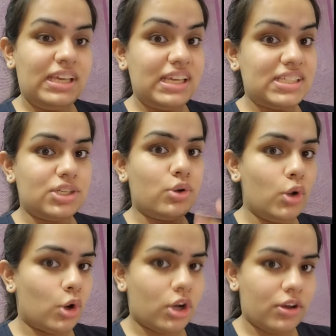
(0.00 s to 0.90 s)
easy to
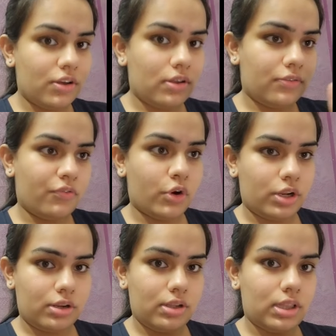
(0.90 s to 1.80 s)
look
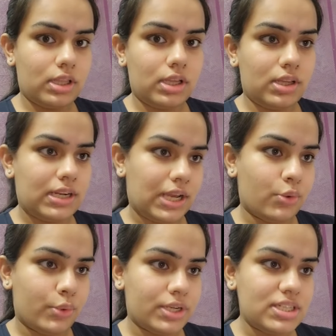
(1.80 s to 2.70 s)
for
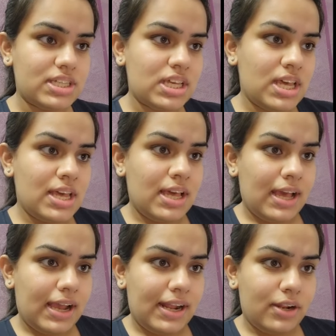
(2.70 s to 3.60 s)
recruiters.
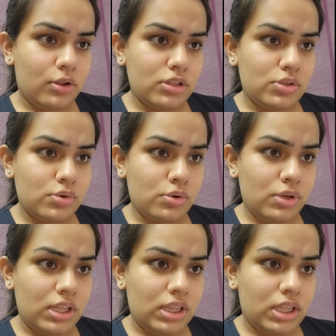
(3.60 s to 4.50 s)
And also
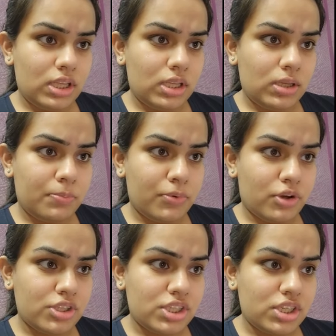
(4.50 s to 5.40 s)
in the
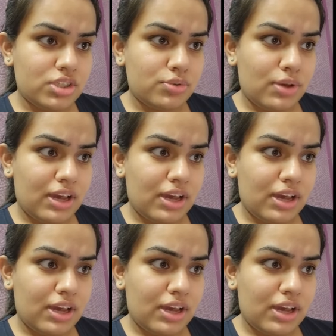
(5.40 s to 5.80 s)
projects you